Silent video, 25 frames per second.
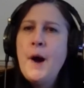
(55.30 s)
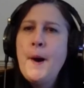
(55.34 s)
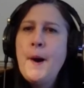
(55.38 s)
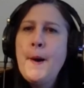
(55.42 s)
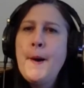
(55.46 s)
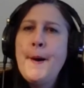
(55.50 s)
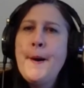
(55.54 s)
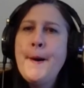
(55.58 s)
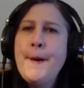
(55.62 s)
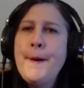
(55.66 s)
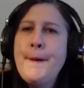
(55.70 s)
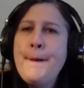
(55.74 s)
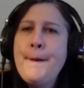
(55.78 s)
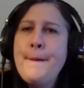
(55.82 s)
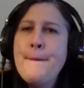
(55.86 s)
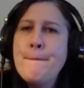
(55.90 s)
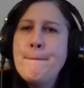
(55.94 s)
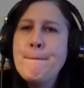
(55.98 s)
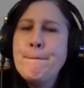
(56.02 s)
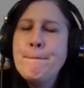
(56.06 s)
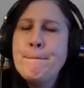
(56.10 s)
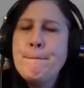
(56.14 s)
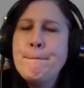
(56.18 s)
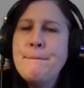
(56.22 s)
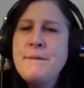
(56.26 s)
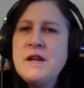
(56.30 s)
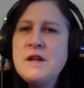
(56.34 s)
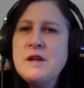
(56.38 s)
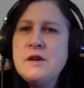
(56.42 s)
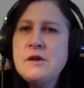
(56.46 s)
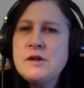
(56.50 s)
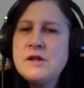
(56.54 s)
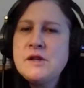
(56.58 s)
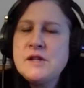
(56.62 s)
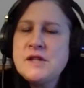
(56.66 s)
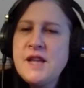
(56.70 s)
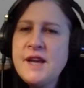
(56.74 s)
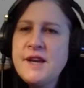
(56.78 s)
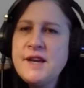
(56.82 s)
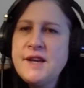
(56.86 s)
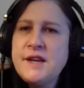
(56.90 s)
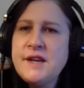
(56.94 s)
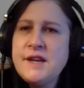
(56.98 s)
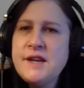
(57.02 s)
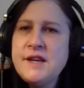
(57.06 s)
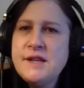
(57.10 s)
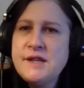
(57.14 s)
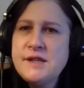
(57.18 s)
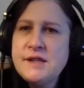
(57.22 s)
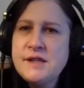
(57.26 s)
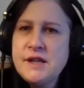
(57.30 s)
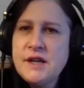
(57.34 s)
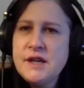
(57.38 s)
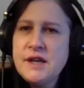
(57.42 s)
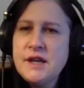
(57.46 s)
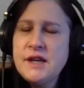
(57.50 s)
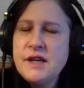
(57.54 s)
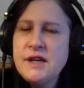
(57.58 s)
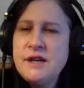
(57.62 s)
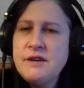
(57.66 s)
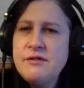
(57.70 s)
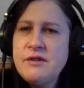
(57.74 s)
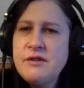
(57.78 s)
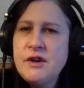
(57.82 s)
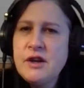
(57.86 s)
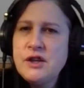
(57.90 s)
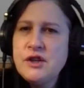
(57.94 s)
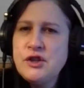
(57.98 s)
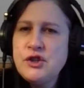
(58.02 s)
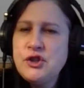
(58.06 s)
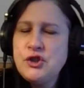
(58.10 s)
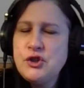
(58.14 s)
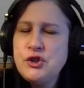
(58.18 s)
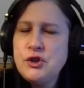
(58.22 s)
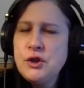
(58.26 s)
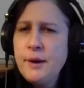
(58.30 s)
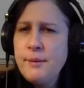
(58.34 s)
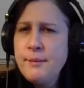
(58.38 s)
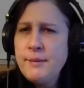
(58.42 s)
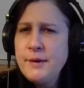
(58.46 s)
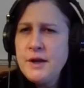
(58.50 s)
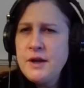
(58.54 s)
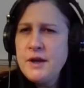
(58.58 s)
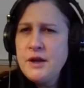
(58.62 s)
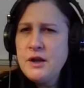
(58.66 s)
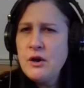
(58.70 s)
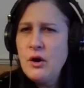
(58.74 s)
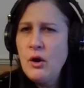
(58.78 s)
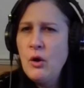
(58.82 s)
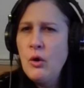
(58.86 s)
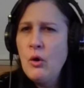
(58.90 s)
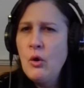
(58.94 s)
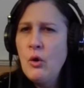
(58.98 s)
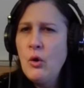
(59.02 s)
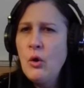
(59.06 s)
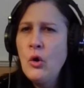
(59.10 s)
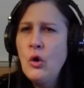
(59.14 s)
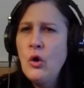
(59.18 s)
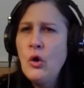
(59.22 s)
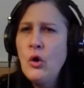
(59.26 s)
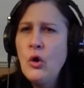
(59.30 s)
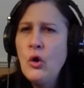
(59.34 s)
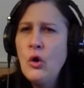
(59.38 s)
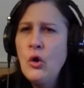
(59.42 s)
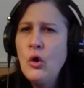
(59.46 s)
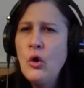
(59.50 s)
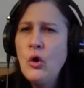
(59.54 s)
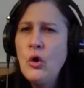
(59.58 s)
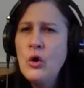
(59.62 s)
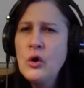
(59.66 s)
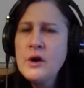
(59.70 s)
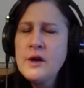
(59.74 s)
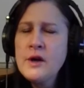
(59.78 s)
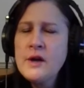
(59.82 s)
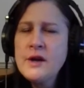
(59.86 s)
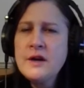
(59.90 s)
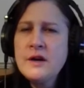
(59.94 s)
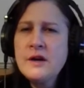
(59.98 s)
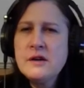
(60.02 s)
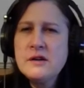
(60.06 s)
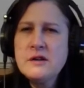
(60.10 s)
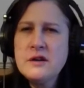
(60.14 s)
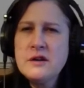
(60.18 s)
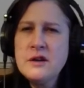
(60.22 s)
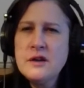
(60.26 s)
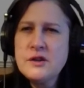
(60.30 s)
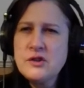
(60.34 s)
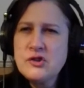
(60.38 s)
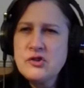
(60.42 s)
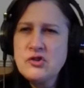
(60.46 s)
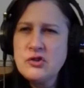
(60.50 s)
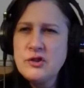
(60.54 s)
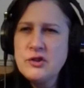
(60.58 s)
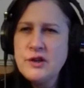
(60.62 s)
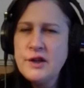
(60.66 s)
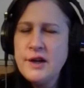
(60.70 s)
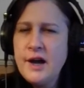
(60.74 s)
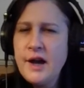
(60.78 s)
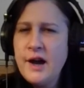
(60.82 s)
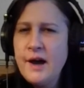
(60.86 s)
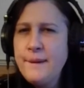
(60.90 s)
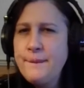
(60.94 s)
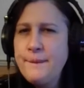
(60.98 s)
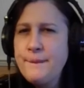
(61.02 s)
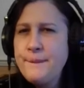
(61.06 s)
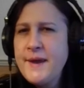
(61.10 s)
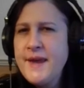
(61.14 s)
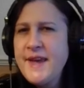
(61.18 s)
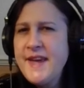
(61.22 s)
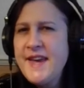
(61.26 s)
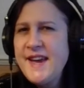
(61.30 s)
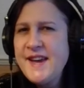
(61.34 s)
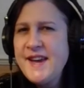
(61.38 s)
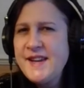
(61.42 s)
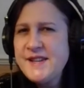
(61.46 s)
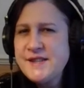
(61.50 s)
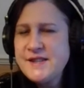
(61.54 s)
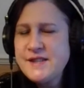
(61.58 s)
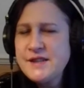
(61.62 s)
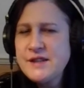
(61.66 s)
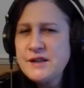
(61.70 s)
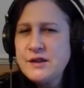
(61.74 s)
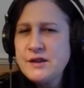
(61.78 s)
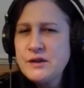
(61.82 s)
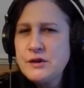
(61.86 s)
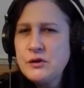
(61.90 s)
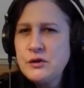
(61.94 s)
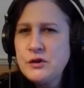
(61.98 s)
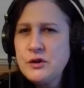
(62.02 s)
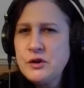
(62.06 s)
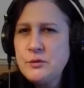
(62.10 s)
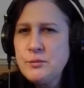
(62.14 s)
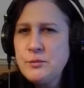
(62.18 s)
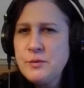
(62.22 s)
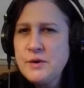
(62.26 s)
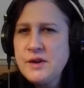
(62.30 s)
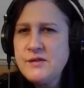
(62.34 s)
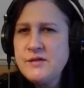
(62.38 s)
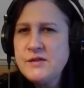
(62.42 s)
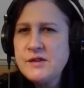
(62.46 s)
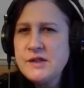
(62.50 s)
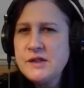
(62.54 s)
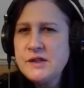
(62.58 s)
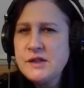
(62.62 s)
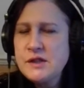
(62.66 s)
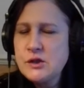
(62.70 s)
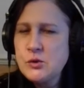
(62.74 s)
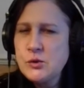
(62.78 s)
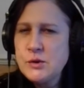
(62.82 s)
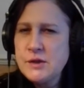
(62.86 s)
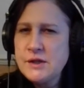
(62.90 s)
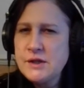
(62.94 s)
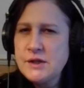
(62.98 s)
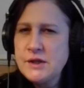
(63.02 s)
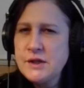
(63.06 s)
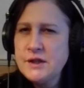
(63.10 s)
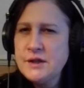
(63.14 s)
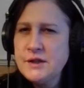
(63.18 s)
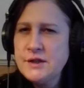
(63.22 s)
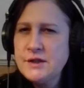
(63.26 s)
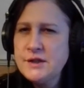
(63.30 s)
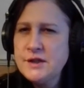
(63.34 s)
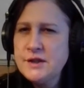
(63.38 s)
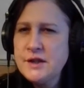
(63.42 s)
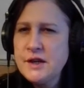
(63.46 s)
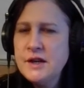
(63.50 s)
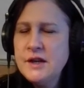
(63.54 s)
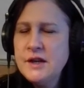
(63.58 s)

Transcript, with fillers: um, but it looks like it's either in Germany or Austria, I'm guessing, or it could be even Switzerland.